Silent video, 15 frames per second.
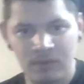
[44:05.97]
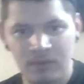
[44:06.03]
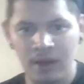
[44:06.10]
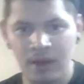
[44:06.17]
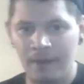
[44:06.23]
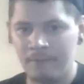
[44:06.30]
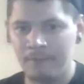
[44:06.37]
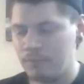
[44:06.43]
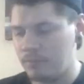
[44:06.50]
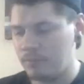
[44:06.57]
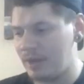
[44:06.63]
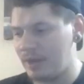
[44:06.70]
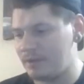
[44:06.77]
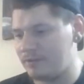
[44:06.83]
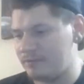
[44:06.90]

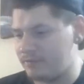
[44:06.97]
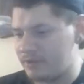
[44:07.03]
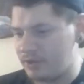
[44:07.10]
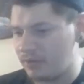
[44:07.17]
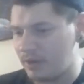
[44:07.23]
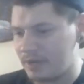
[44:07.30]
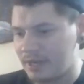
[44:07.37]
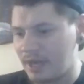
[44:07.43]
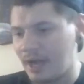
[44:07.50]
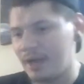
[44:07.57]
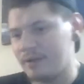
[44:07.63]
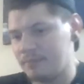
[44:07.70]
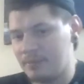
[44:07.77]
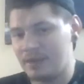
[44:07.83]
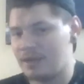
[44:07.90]
my video editing
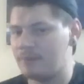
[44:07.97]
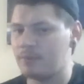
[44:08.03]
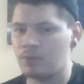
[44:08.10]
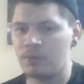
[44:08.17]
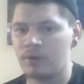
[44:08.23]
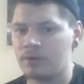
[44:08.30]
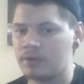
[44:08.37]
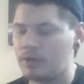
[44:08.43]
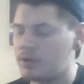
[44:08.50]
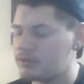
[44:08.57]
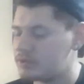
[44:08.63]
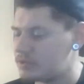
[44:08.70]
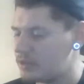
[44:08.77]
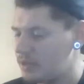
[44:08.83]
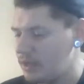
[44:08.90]
guy, me and him are real
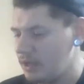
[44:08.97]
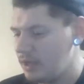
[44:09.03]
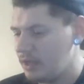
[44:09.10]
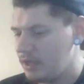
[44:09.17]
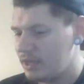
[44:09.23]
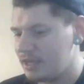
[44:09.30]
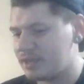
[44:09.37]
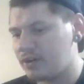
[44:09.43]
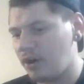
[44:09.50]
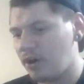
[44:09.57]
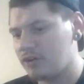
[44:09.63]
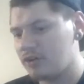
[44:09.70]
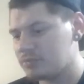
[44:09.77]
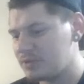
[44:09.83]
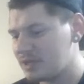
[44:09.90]
close. He
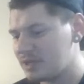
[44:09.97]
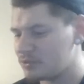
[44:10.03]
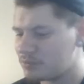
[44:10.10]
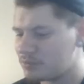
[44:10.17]
calls me. He goes,